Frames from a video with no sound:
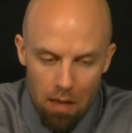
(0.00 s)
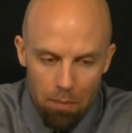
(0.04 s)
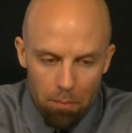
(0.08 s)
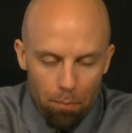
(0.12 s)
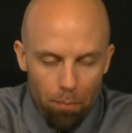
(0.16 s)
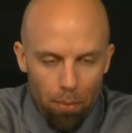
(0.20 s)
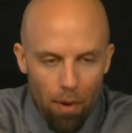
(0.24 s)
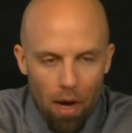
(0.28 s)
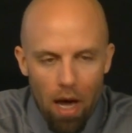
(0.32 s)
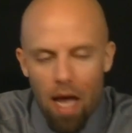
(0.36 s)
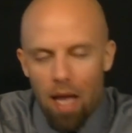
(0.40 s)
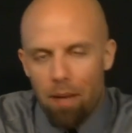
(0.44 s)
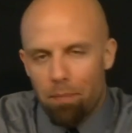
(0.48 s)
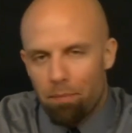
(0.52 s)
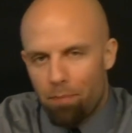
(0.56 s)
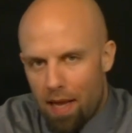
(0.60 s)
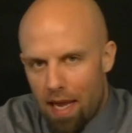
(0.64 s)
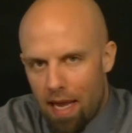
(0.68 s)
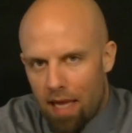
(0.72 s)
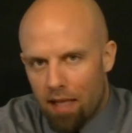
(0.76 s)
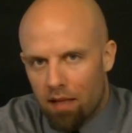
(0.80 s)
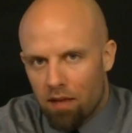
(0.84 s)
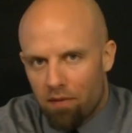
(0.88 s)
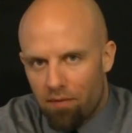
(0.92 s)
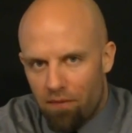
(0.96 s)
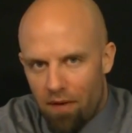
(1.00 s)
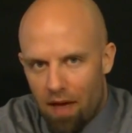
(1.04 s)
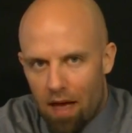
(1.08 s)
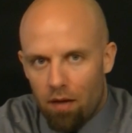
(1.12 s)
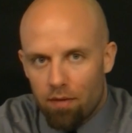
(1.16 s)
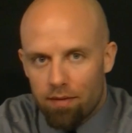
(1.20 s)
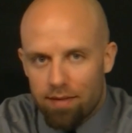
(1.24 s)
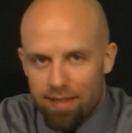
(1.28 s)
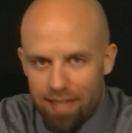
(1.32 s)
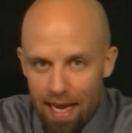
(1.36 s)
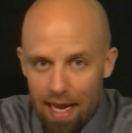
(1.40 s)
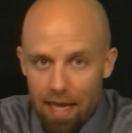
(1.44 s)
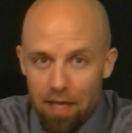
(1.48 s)
But being the
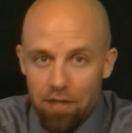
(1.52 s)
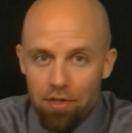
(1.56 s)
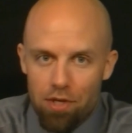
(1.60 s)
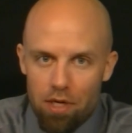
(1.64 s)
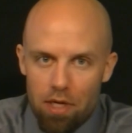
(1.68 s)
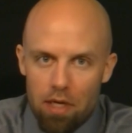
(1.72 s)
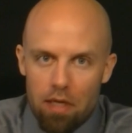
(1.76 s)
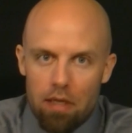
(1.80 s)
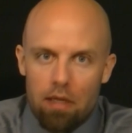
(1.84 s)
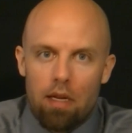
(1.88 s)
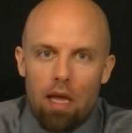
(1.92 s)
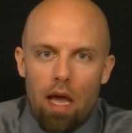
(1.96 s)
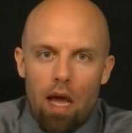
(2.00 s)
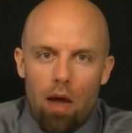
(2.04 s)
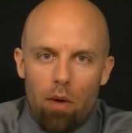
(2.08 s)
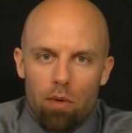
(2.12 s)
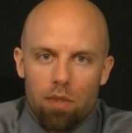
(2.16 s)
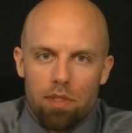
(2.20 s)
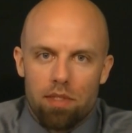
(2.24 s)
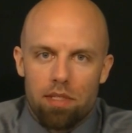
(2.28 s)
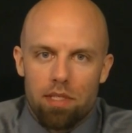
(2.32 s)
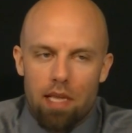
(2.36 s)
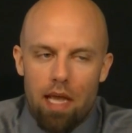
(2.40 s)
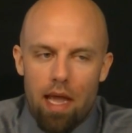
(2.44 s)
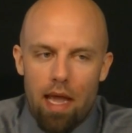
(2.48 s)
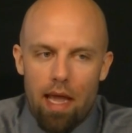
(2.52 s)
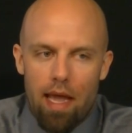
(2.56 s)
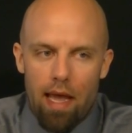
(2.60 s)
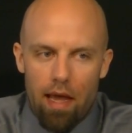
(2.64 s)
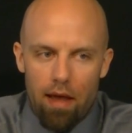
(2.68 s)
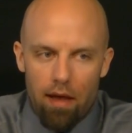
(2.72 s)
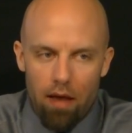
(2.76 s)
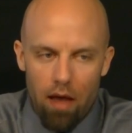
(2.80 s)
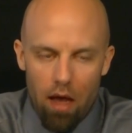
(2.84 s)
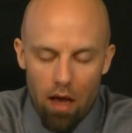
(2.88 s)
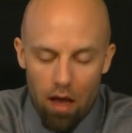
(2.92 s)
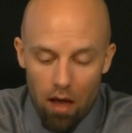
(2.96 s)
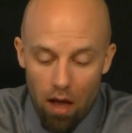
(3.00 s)
foundation, I would say,
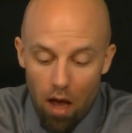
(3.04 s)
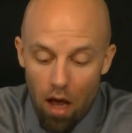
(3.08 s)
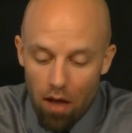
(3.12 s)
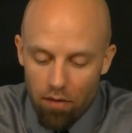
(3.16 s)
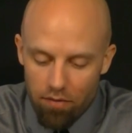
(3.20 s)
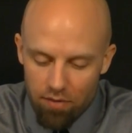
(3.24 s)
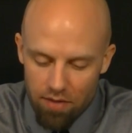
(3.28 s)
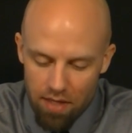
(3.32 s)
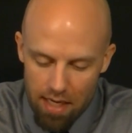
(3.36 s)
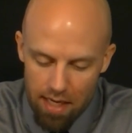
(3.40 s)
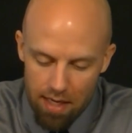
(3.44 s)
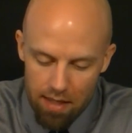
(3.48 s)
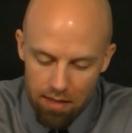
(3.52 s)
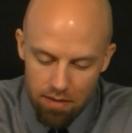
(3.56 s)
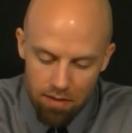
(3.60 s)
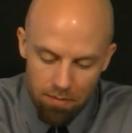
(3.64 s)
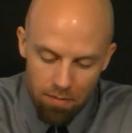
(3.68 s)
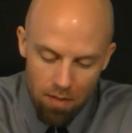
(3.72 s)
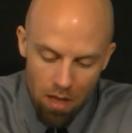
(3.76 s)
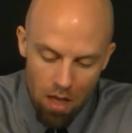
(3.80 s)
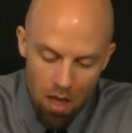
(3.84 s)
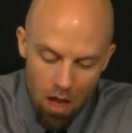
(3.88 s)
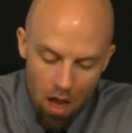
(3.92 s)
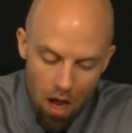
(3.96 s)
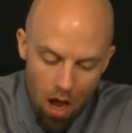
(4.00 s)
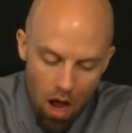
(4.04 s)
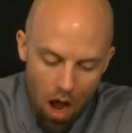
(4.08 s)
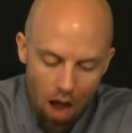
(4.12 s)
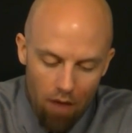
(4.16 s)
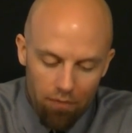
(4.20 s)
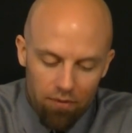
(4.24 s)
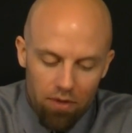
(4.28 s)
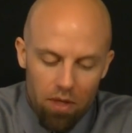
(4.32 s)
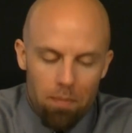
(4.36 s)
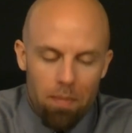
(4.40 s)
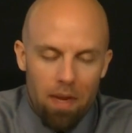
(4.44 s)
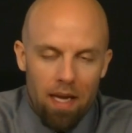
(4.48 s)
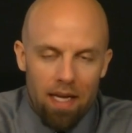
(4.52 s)
of deism,
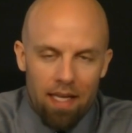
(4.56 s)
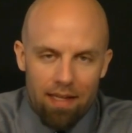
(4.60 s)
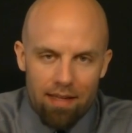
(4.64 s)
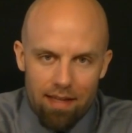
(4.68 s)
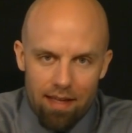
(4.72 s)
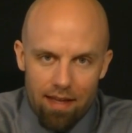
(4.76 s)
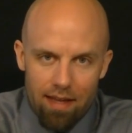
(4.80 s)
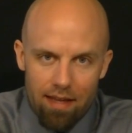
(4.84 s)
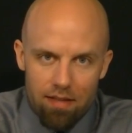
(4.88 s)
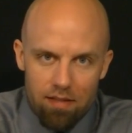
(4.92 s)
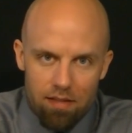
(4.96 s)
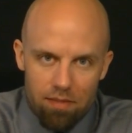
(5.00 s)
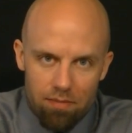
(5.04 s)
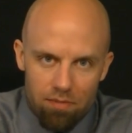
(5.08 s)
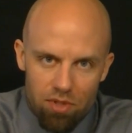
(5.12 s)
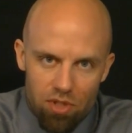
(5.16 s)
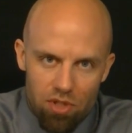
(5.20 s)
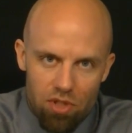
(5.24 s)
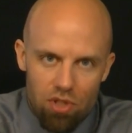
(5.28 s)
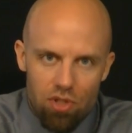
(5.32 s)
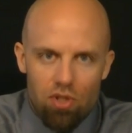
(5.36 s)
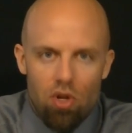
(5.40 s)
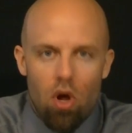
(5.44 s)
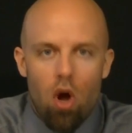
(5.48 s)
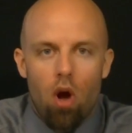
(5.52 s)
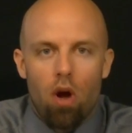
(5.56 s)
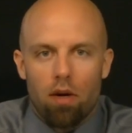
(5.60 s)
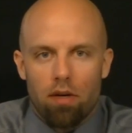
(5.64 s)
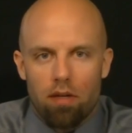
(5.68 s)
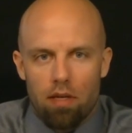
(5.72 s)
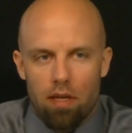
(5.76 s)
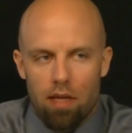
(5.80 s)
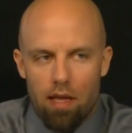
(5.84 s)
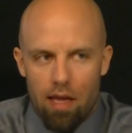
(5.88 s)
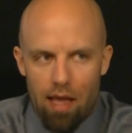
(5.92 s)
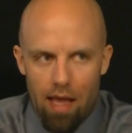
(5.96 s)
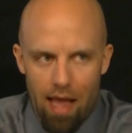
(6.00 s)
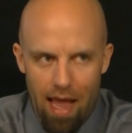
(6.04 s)
often many deisms start
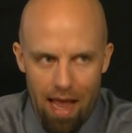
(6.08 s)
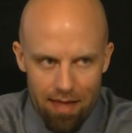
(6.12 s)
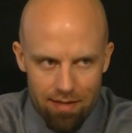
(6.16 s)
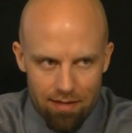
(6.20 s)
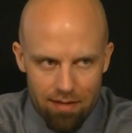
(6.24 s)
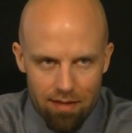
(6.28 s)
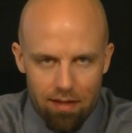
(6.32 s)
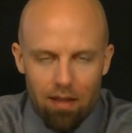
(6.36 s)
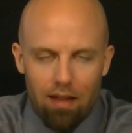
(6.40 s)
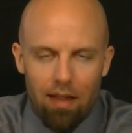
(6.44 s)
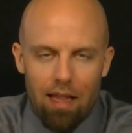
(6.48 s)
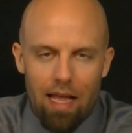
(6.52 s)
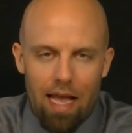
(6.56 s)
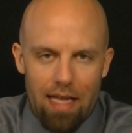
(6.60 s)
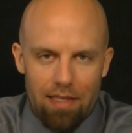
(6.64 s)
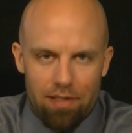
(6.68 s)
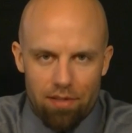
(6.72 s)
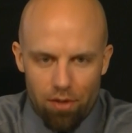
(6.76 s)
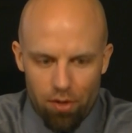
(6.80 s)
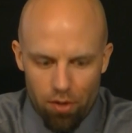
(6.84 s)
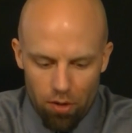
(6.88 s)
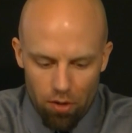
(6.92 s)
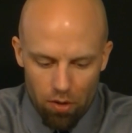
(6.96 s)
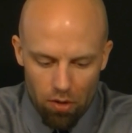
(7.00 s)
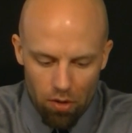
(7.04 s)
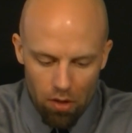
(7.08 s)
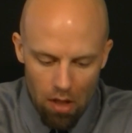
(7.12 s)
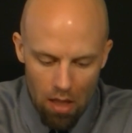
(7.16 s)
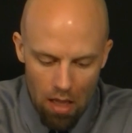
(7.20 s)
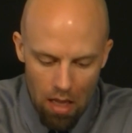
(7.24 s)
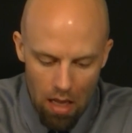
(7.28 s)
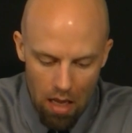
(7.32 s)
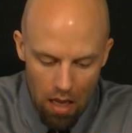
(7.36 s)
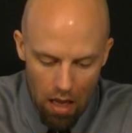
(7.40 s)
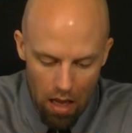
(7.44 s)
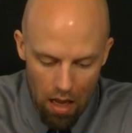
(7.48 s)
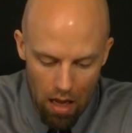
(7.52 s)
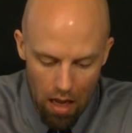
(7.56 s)
as a classical
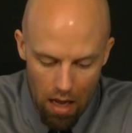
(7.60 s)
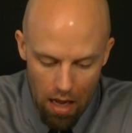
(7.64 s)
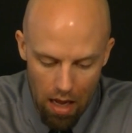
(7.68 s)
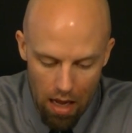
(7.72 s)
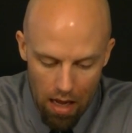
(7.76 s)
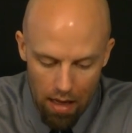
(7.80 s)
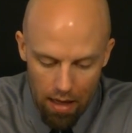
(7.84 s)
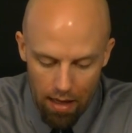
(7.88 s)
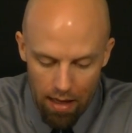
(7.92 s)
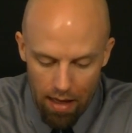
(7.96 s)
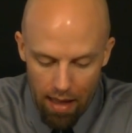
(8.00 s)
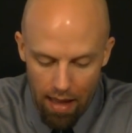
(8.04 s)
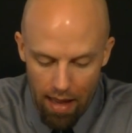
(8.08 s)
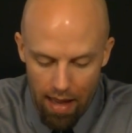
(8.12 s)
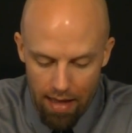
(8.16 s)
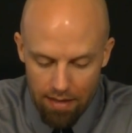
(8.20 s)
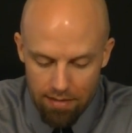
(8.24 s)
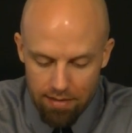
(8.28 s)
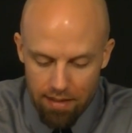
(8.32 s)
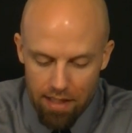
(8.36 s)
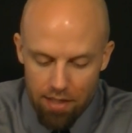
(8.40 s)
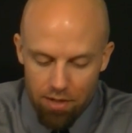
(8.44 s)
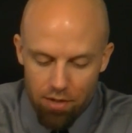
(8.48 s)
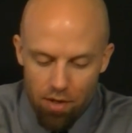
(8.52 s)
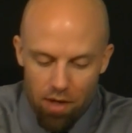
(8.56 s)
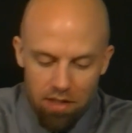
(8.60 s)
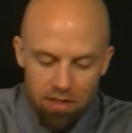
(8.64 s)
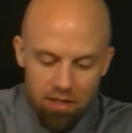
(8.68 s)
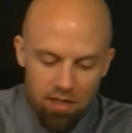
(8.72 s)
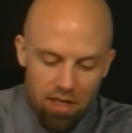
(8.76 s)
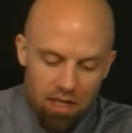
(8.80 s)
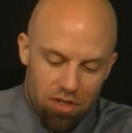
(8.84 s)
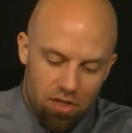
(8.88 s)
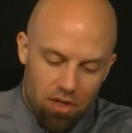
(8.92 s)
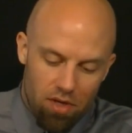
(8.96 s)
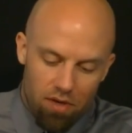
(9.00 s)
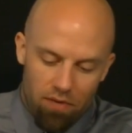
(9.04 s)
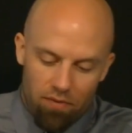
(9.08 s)
as they
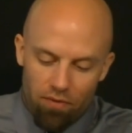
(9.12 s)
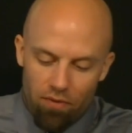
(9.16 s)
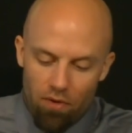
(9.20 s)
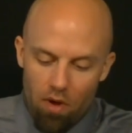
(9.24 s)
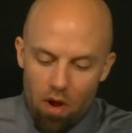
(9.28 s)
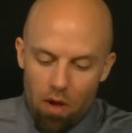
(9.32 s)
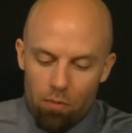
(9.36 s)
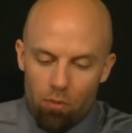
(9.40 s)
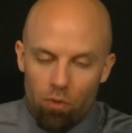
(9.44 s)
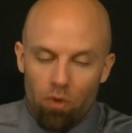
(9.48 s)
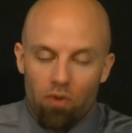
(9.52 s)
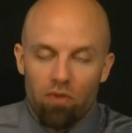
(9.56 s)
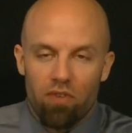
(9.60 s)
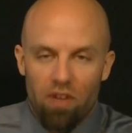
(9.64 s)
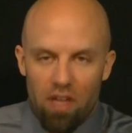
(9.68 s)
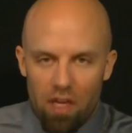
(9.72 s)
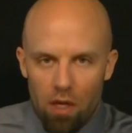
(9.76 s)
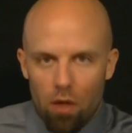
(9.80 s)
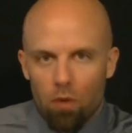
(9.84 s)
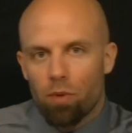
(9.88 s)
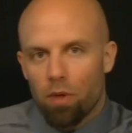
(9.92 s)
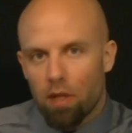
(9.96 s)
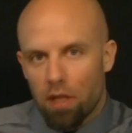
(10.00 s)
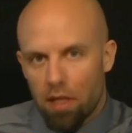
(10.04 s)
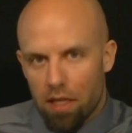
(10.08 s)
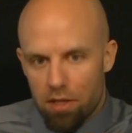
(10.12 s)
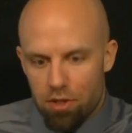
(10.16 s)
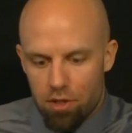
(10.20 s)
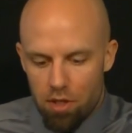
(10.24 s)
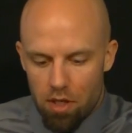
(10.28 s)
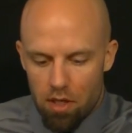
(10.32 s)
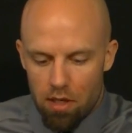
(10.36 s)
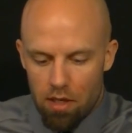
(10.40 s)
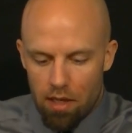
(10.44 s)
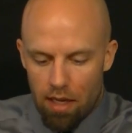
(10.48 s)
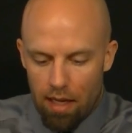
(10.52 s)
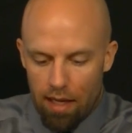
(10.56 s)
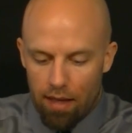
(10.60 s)
transition from revealed
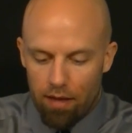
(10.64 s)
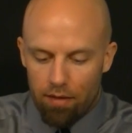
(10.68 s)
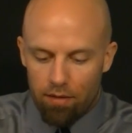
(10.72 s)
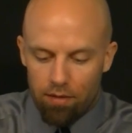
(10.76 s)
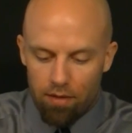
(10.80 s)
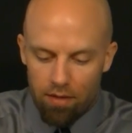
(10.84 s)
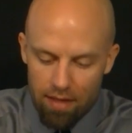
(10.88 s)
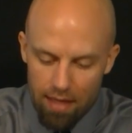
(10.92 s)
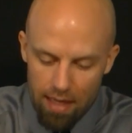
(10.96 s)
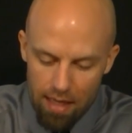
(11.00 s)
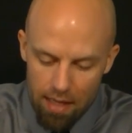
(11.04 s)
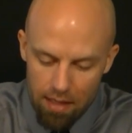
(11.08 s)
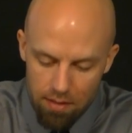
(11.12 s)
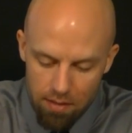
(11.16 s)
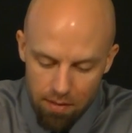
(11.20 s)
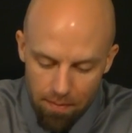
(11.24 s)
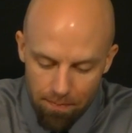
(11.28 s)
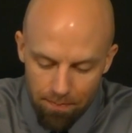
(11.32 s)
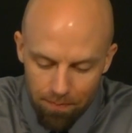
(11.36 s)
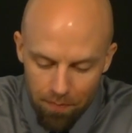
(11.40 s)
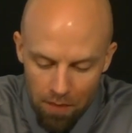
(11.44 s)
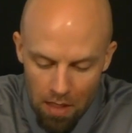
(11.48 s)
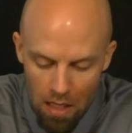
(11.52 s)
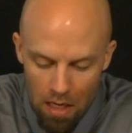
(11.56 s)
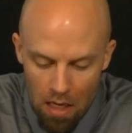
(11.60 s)
religion into deism.